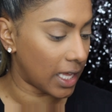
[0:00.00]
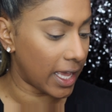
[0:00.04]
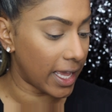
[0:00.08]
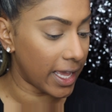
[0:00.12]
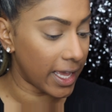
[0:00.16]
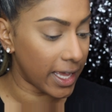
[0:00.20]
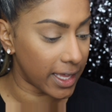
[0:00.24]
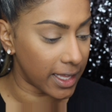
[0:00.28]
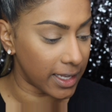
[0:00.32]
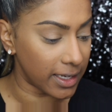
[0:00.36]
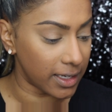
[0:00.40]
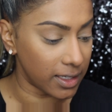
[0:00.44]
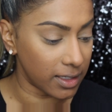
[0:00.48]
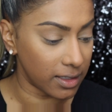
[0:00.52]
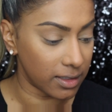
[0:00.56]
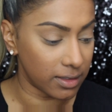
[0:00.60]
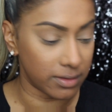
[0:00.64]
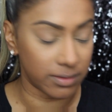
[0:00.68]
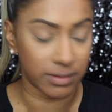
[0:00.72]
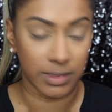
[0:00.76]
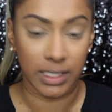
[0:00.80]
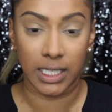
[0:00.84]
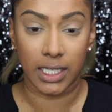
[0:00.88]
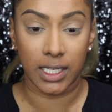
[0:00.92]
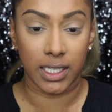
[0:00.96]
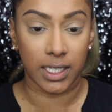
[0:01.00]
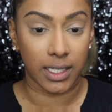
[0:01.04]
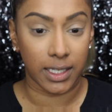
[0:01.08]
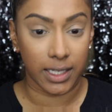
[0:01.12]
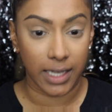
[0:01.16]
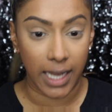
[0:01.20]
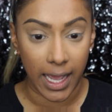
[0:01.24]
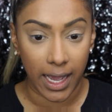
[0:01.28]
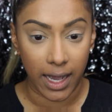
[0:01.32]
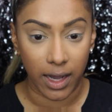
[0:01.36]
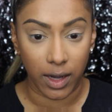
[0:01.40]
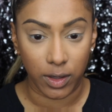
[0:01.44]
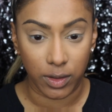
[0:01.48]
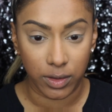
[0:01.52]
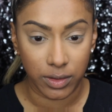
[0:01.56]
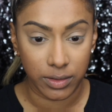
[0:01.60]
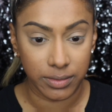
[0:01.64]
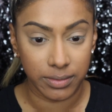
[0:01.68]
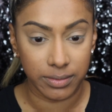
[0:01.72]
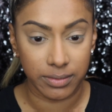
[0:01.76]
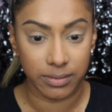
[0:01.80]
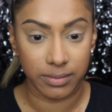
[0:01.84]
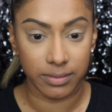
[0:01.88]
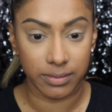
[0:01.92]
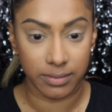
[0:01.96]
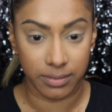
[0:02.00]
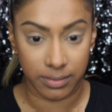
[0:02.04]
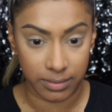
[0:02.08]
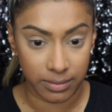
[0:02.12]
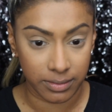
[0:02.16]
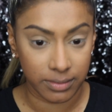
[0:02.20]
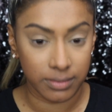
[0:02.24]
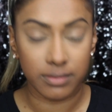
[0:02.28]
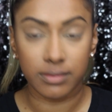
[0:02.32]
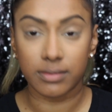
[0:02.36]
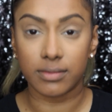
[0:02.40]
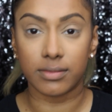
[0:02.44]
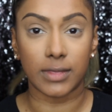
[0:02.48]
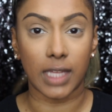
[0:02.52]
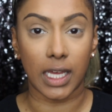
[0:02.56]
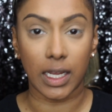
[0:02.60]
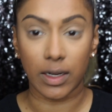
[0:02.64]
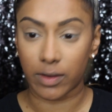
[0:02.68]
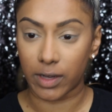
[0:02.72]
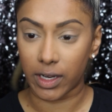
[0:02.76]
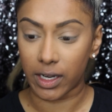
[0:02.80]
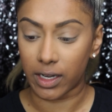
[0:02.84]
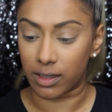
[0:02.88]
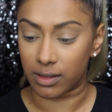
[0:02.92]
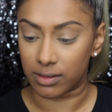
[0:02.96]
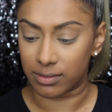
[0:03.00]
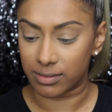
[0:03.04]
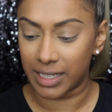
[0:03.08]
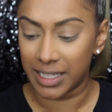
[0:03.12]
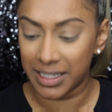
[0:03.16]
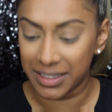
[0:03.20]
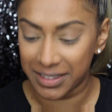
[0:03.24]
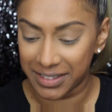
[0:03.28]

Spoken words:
And now, I don't care.